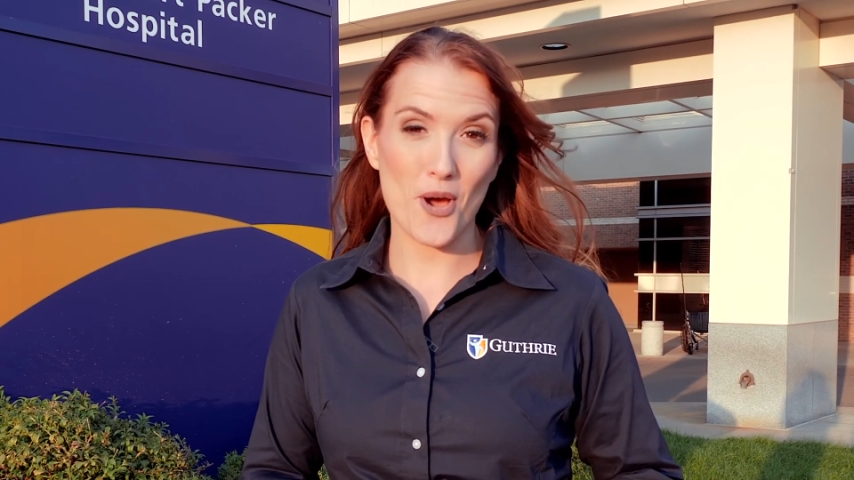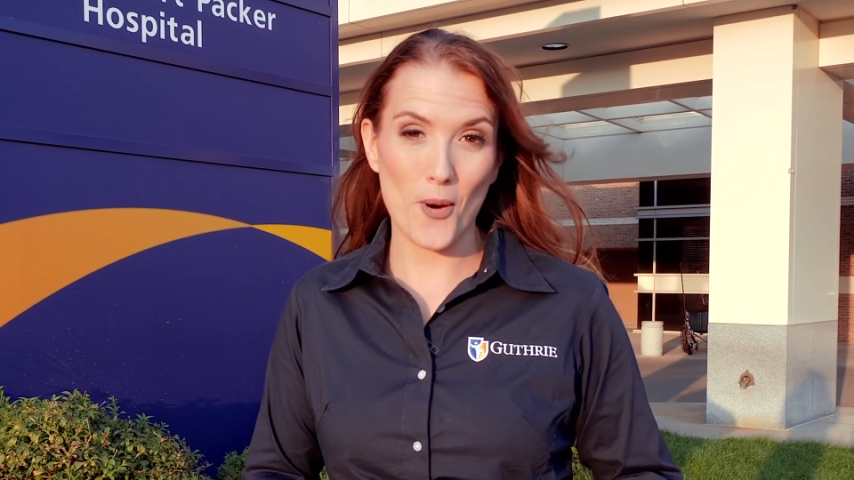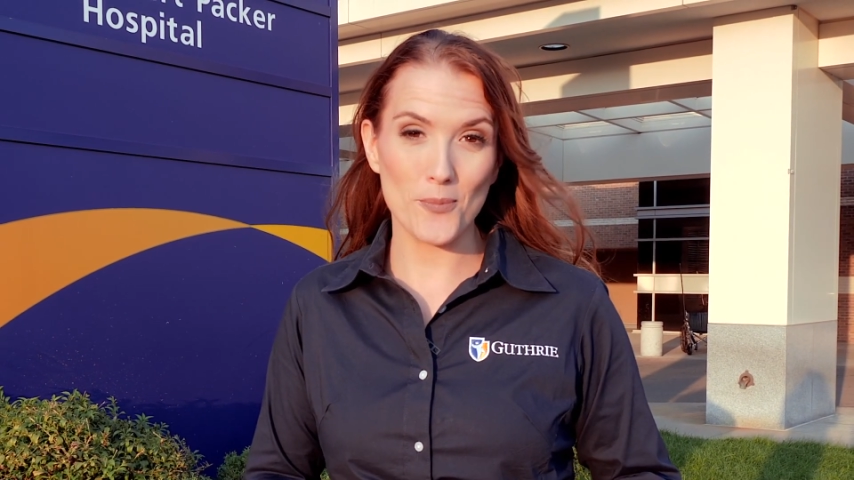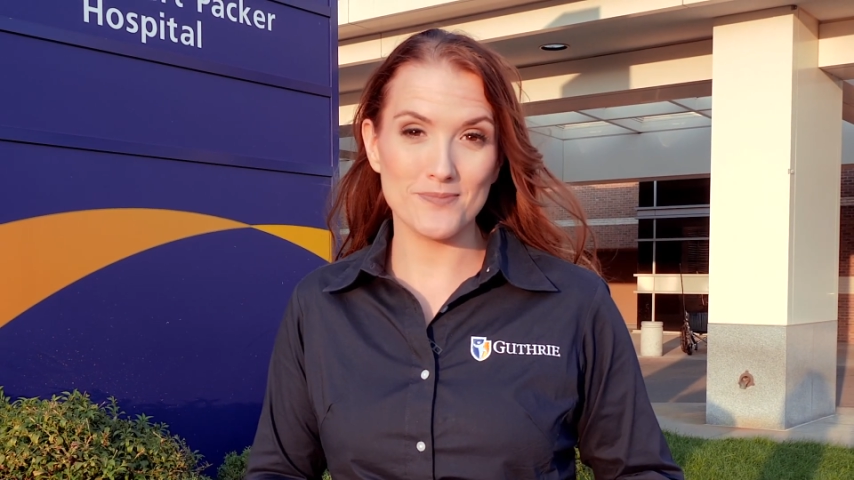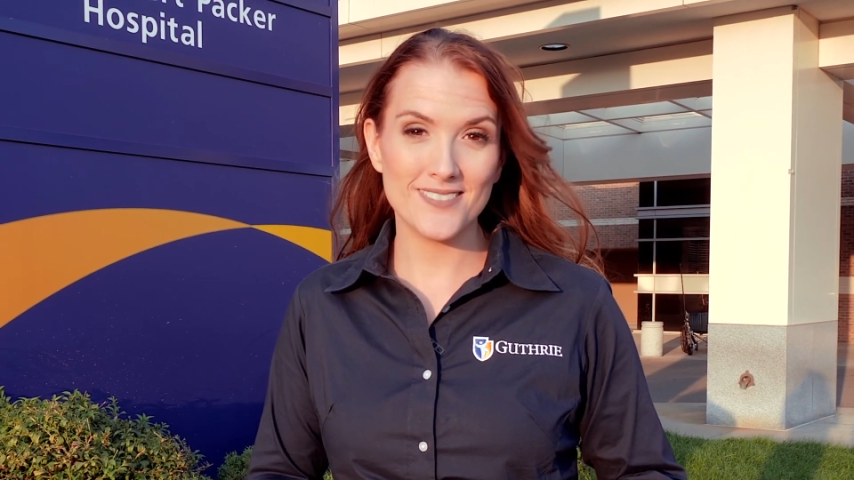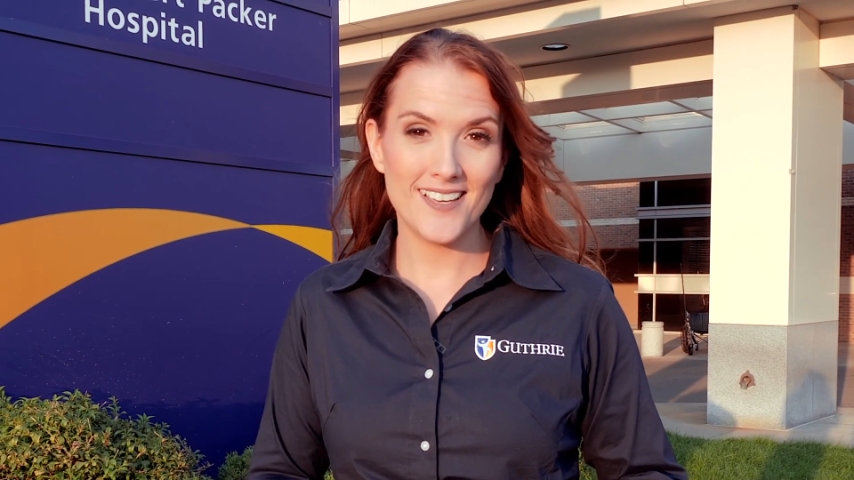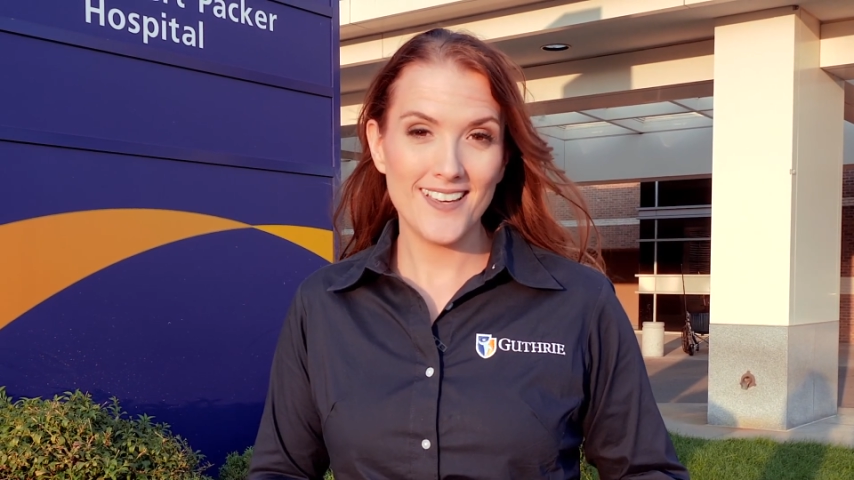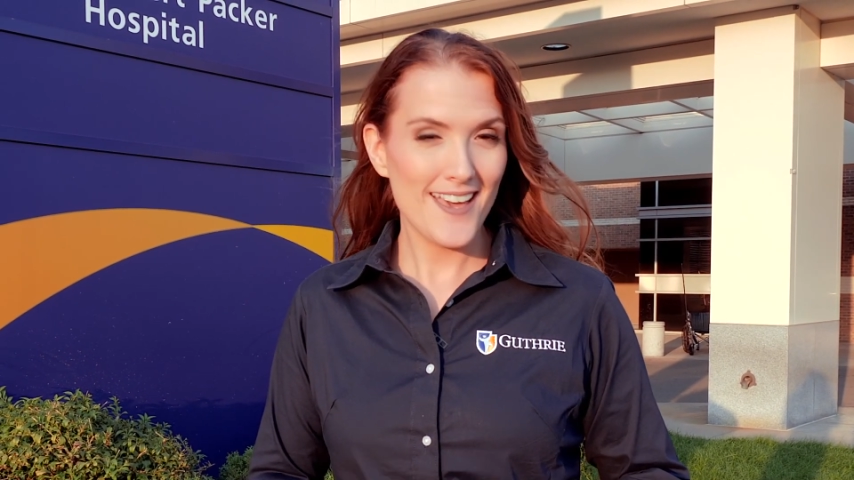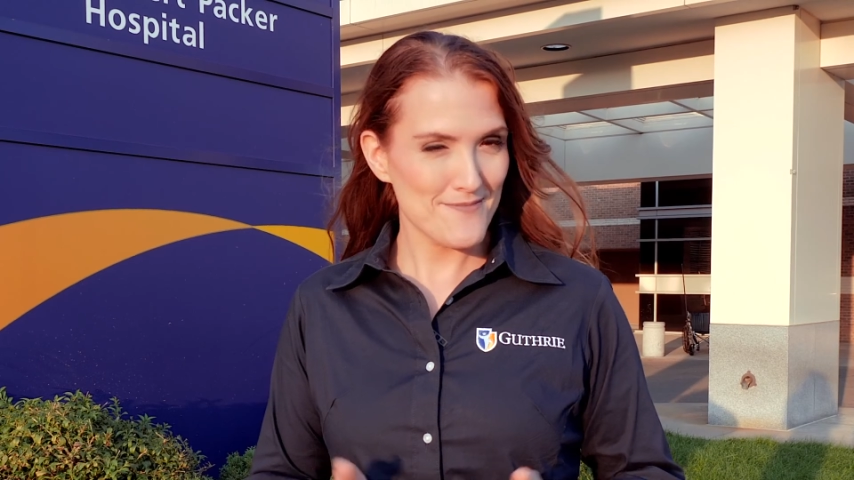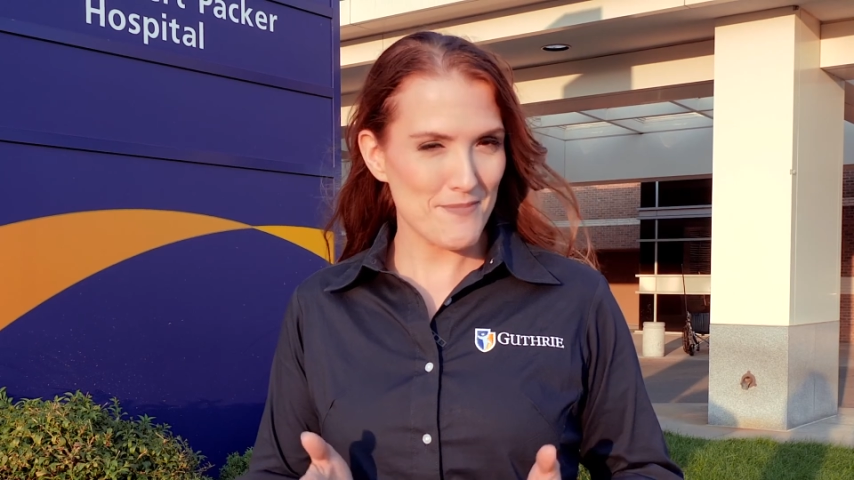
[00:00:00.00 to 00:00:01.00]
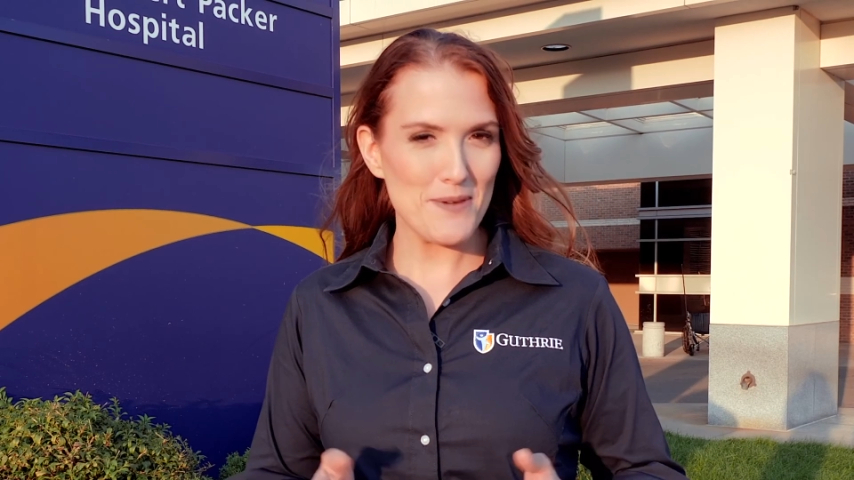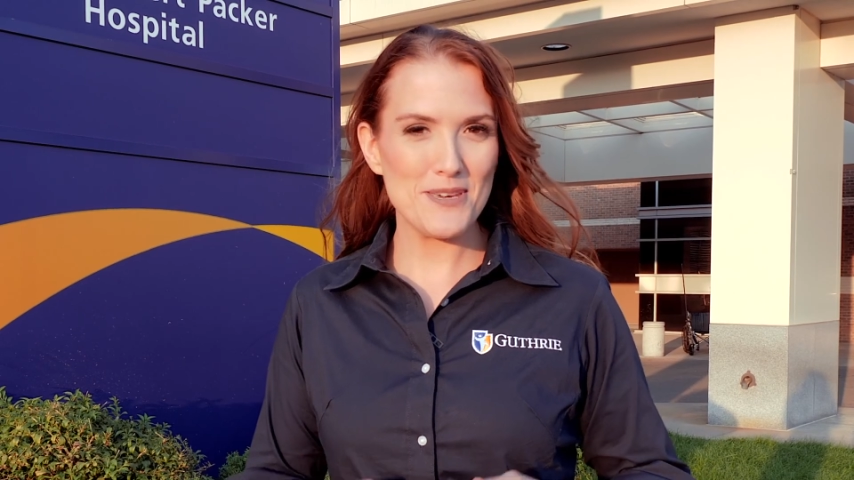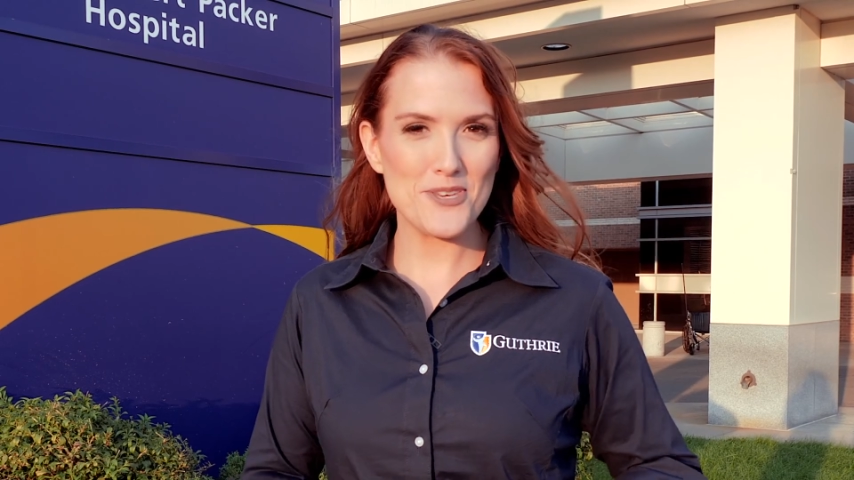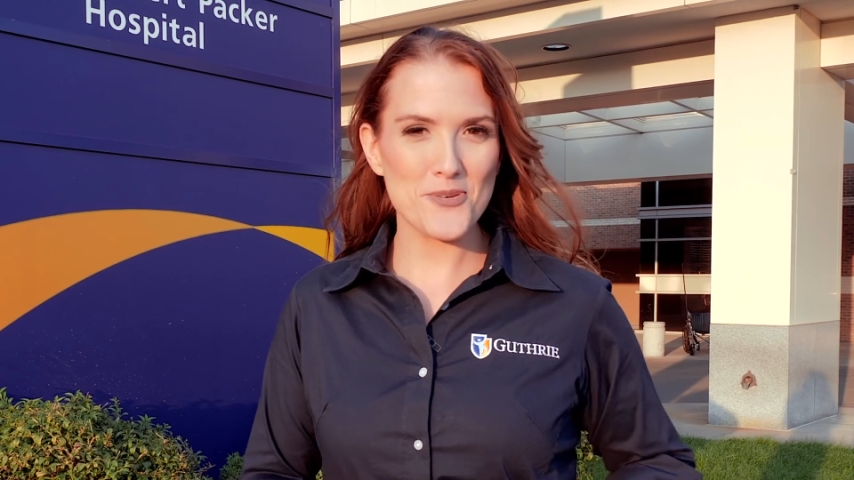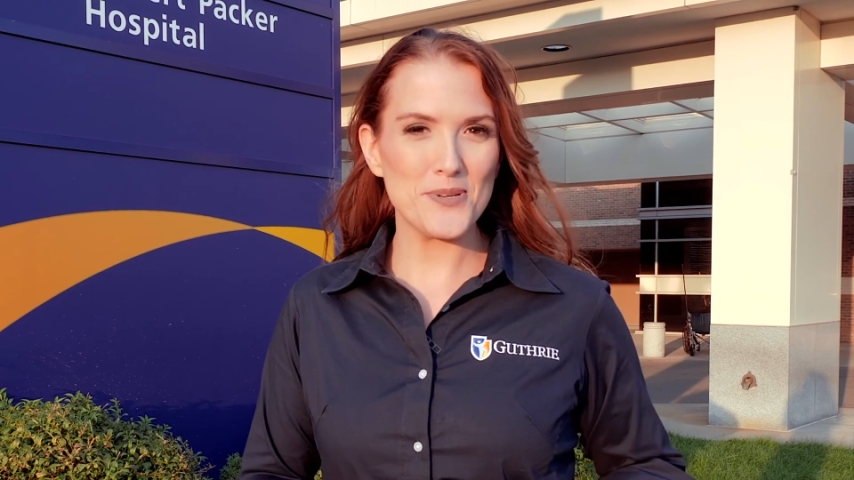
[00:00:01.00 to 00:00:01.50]
home.
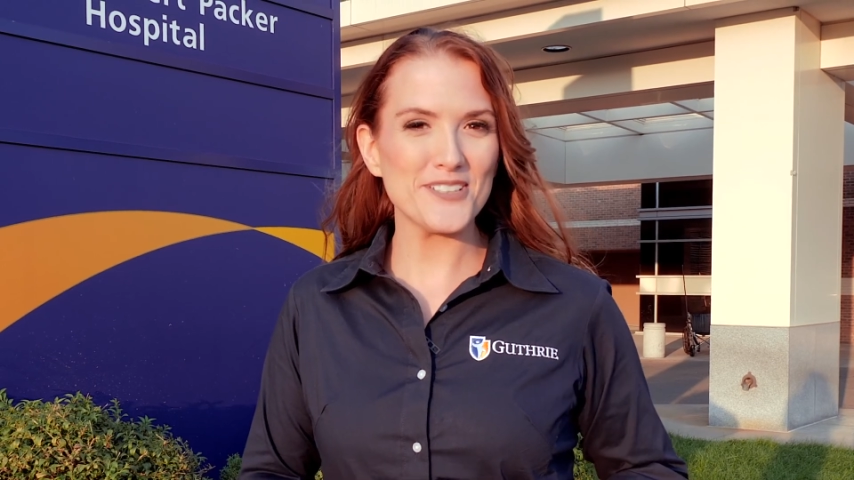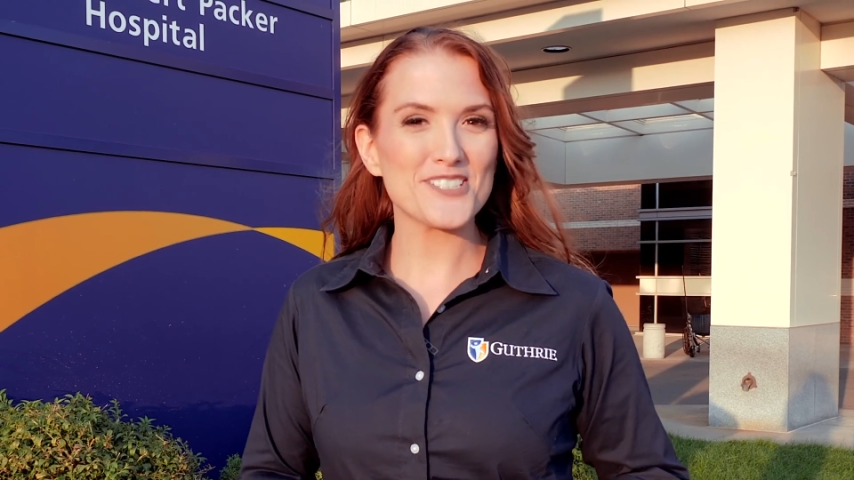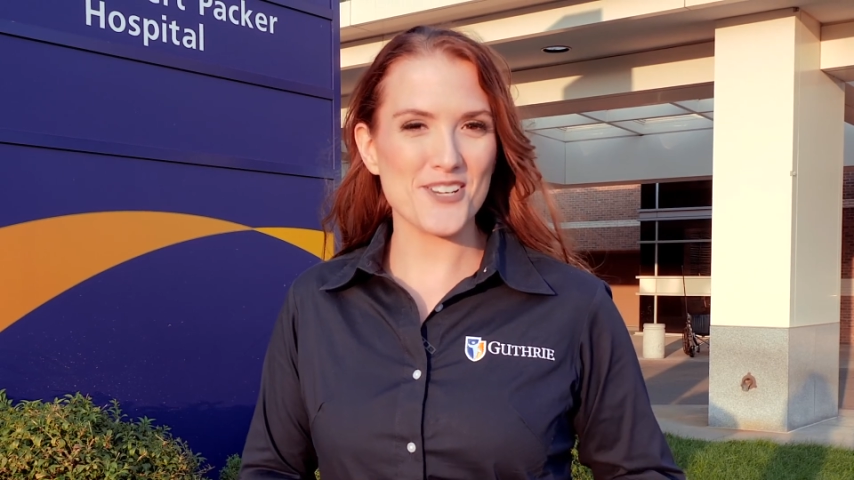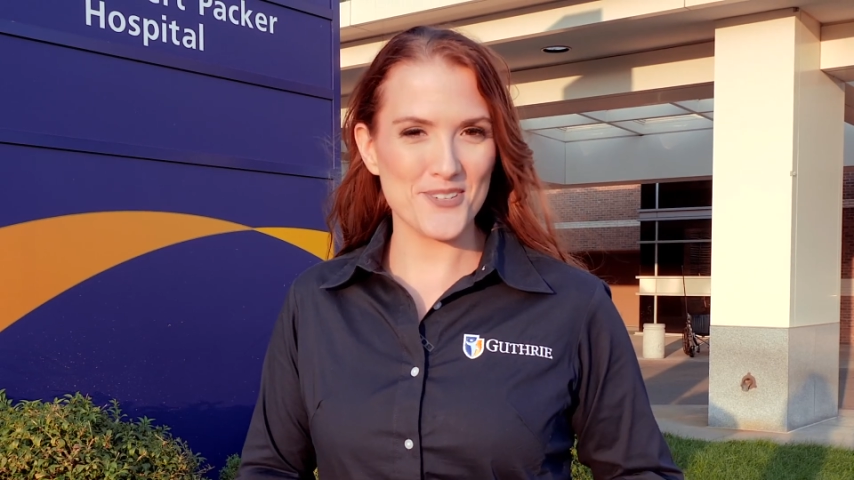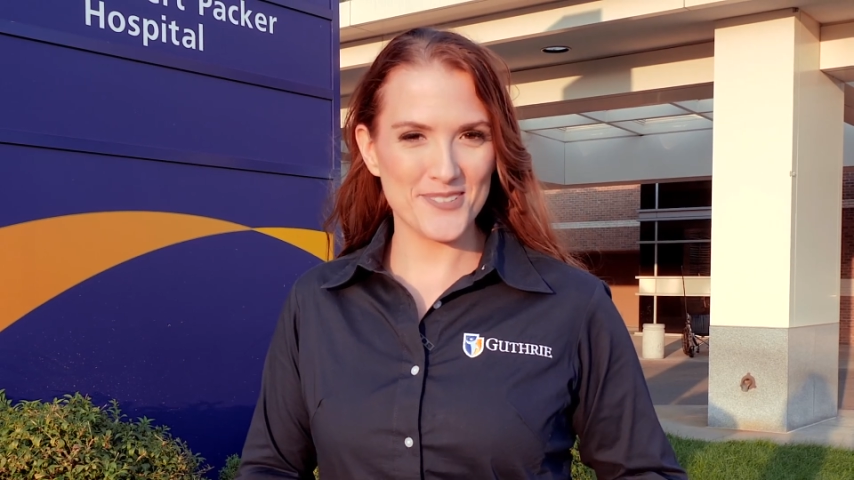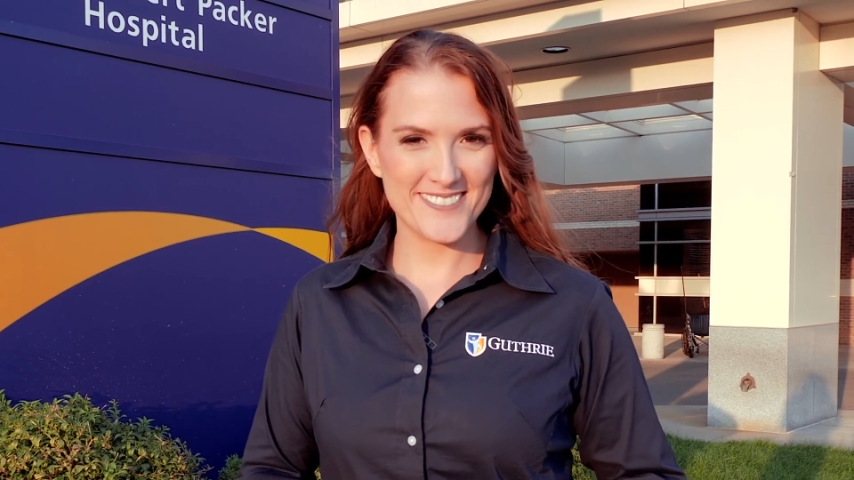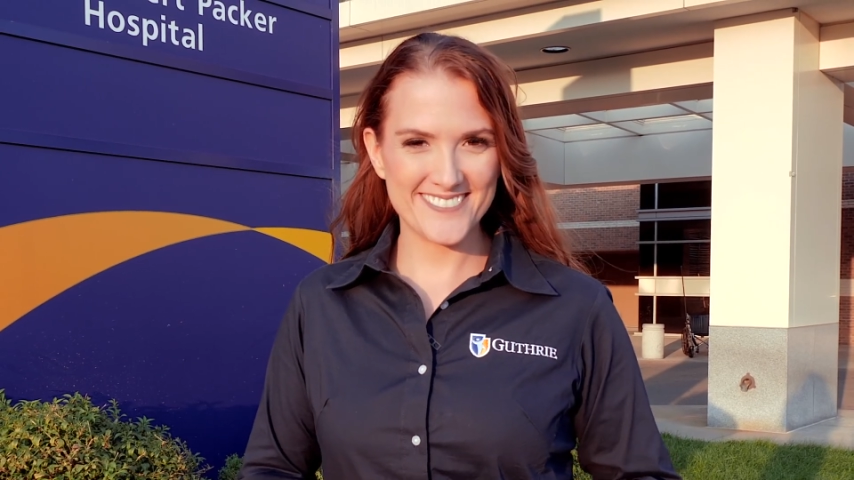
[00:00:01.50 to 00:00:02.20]
Maybe you will too.